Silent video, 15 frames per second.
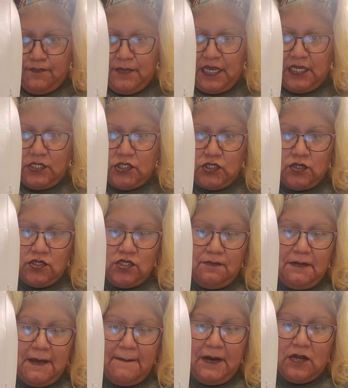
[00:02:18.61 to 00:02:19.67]
making sure to
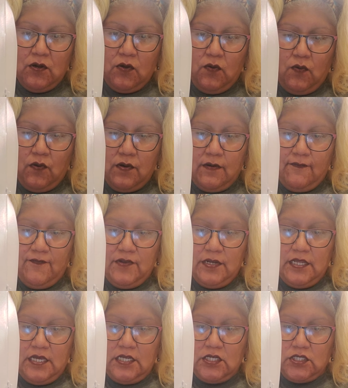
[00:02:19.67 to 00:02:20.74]
be about a quarter of an
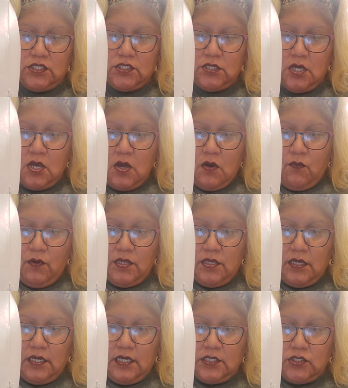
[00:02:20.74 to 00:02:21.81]
inch
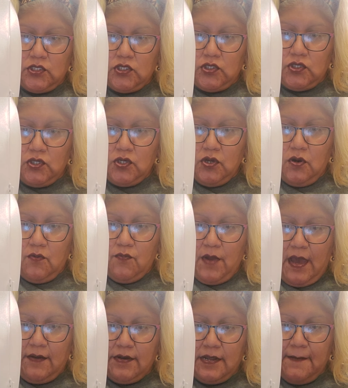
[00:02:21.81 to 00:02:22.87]
when you get to your
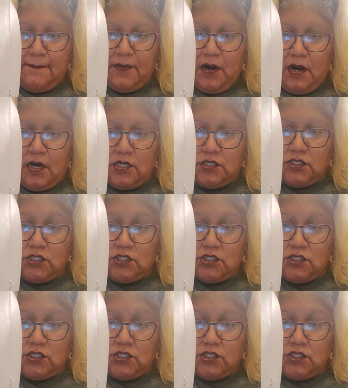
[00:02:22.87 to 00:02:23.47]
rounded part